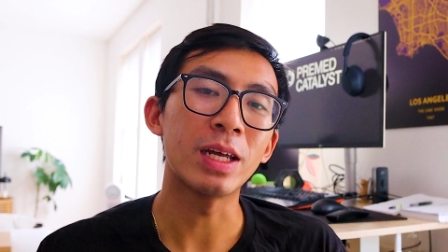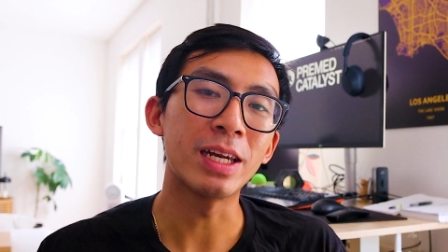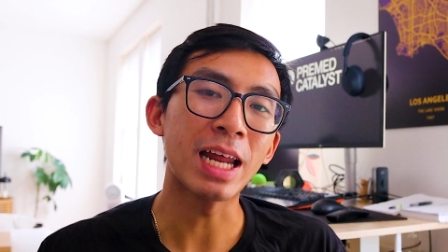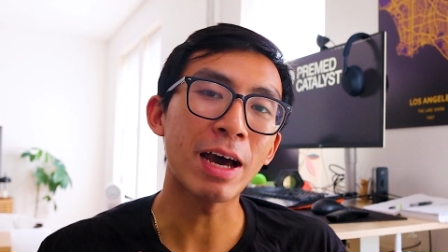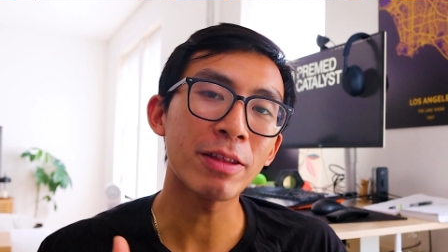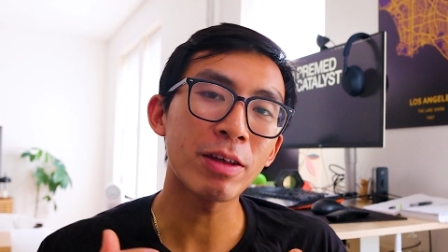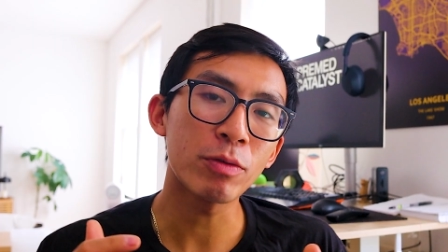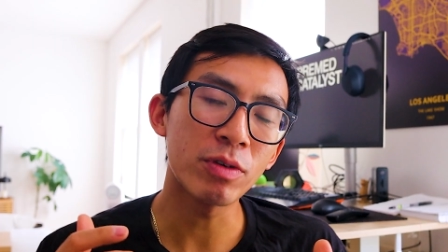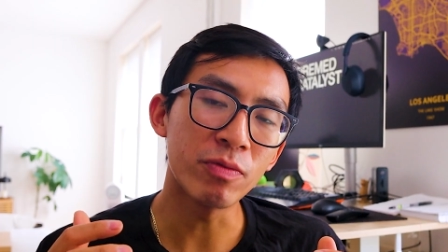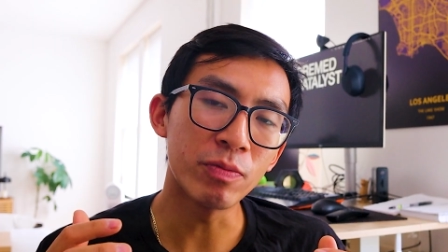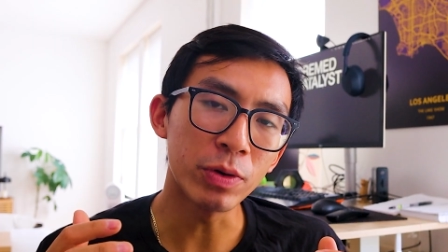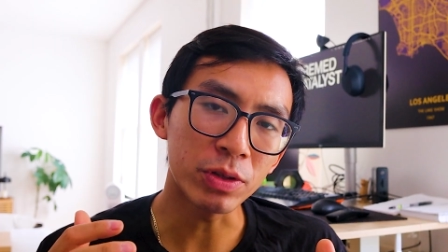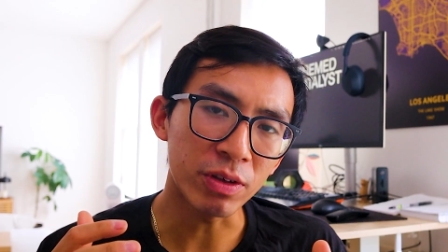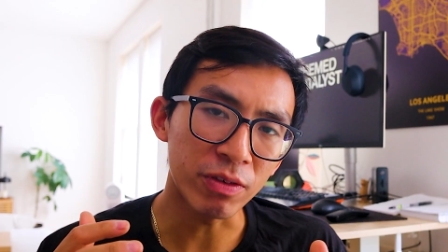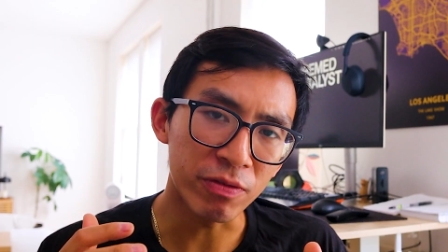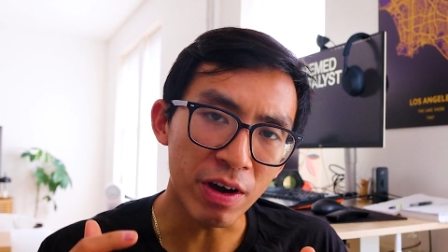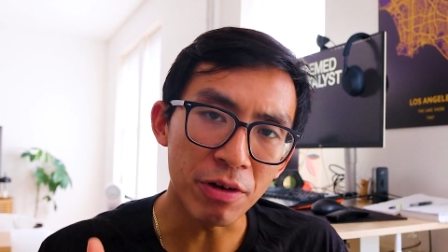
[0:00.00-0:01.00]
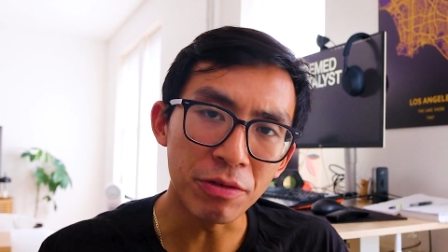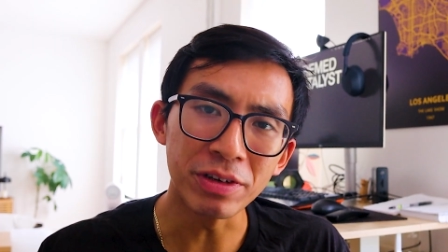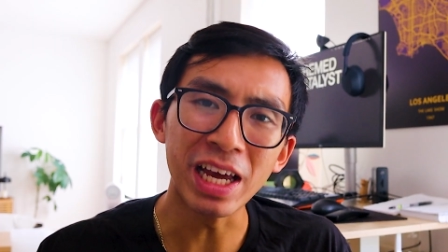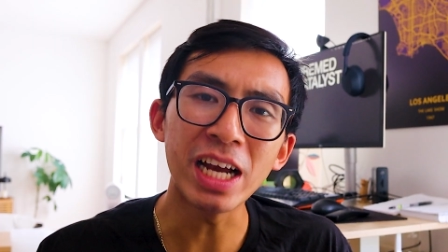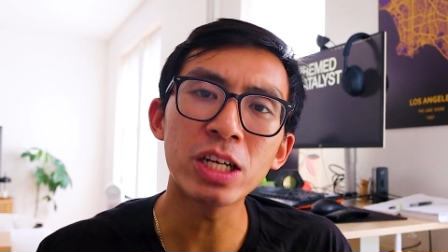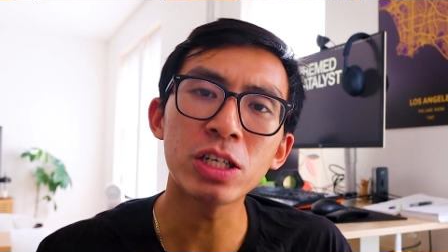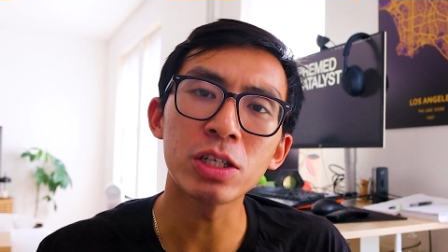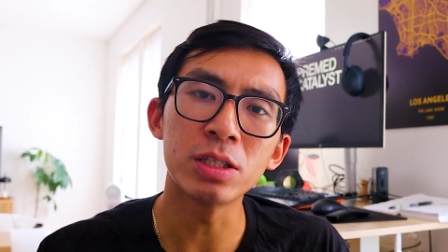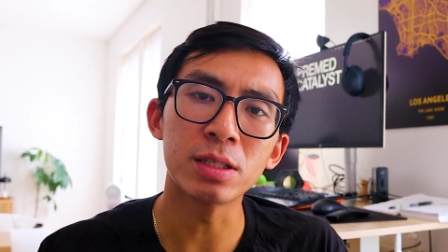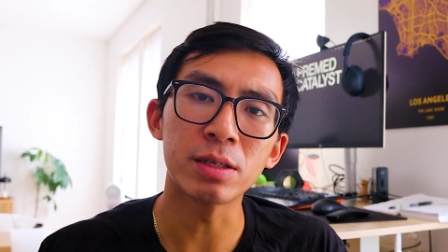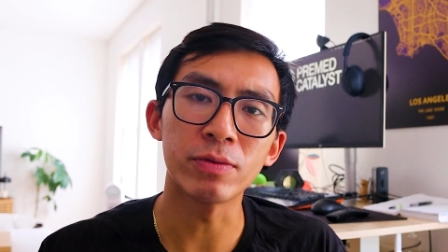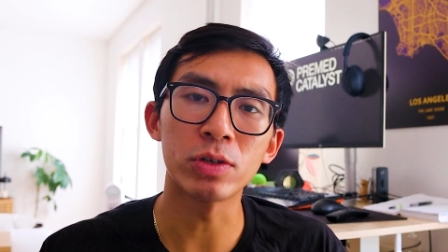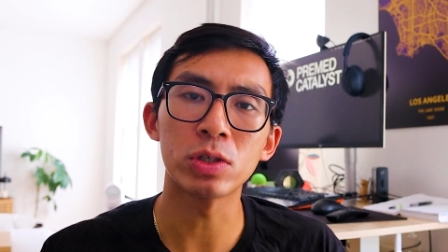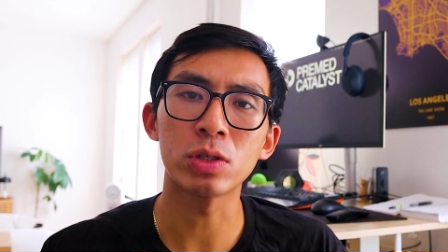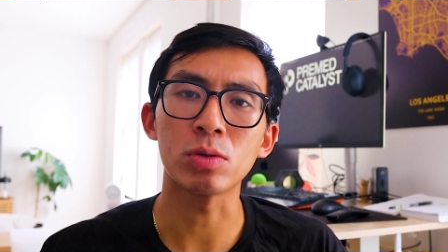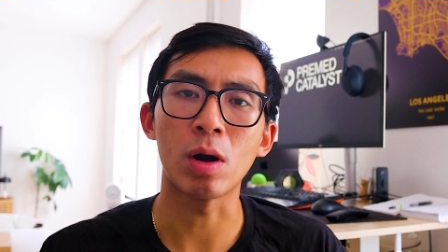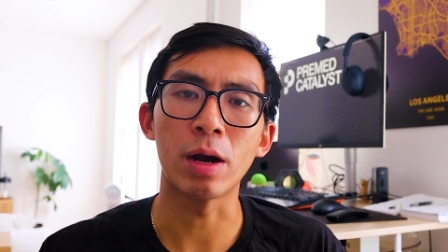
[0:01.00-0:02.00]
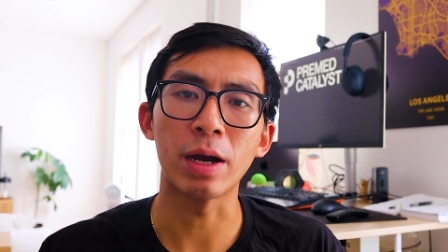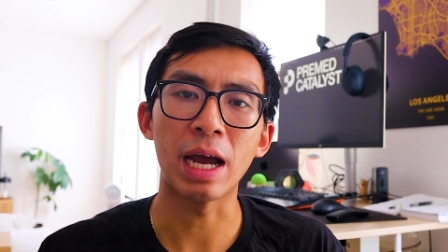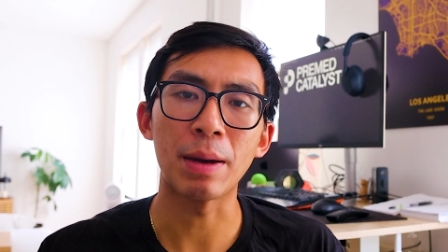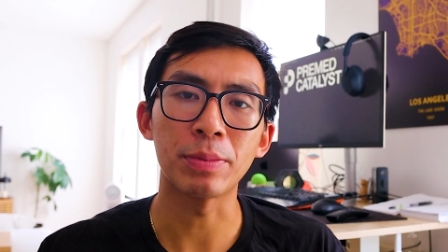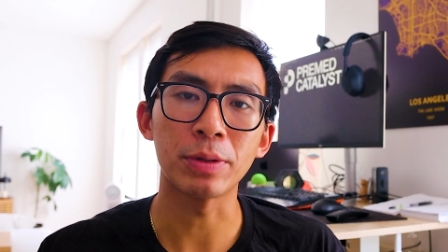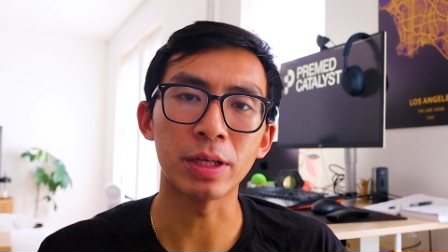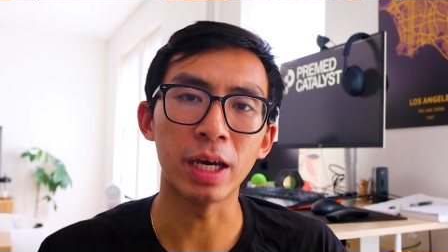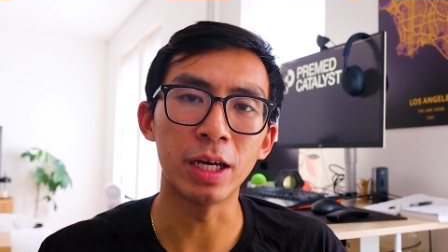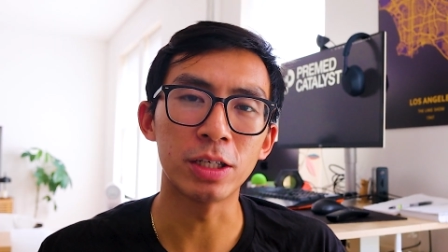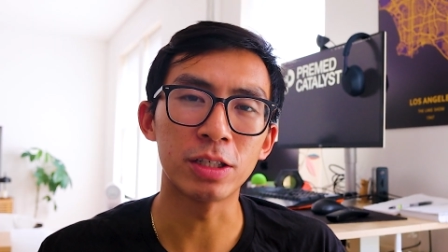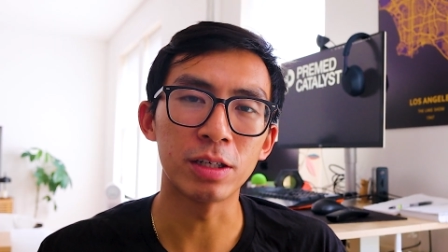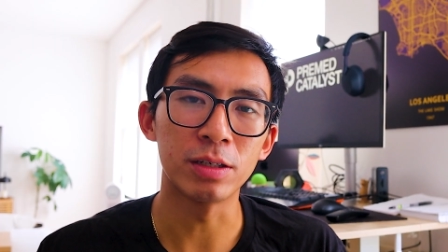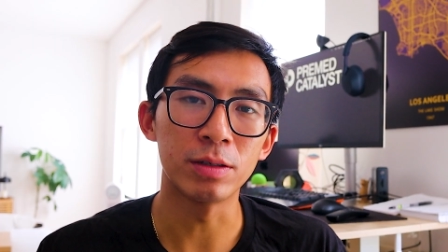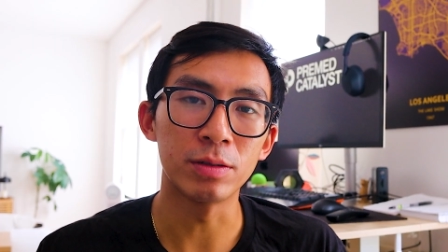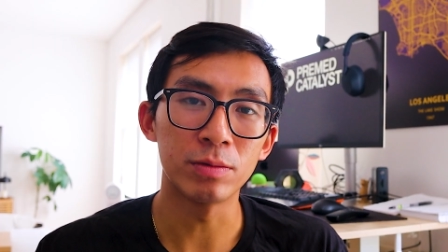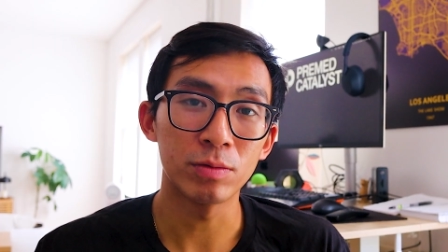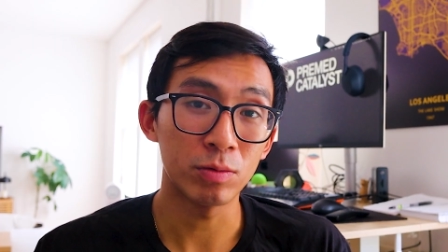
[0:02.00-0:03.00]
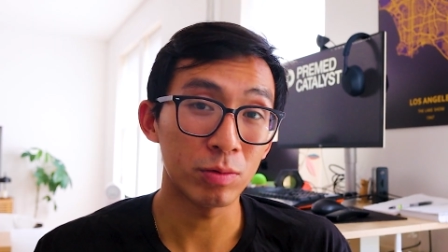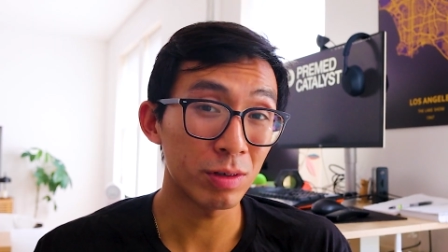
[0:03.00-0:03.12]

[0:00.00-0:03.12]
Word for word: And now that we've built the foundations of a strong application,